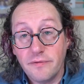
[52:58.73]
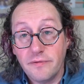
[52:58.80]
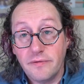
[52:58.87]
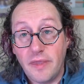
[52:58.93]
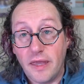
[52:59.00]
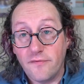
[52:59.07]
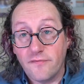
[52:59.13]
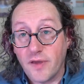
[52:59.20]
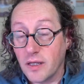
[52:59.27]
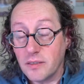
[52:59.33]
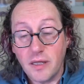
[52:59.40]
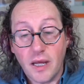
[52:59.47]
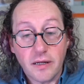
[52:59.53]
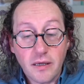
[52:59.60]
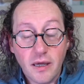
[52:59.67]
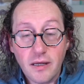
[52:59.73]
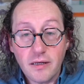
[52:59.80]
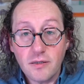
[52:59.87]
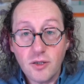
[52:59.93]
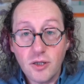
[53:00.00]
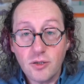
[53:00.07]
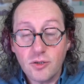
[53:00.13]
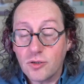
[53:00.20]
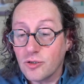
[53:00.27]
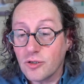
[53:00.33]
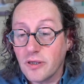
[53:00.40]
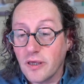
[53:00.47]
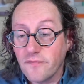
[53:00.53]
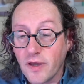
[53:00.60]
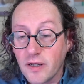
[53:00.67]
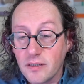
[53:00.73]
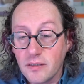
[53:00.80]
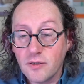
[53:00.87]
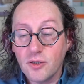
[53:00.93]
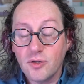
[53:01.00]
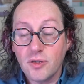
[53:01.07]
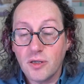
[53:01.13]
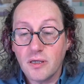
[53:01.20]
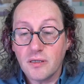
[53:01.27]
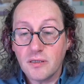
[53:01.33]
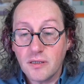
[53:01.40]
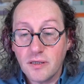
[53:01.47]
they've got dedicated users, they've got enthusiasts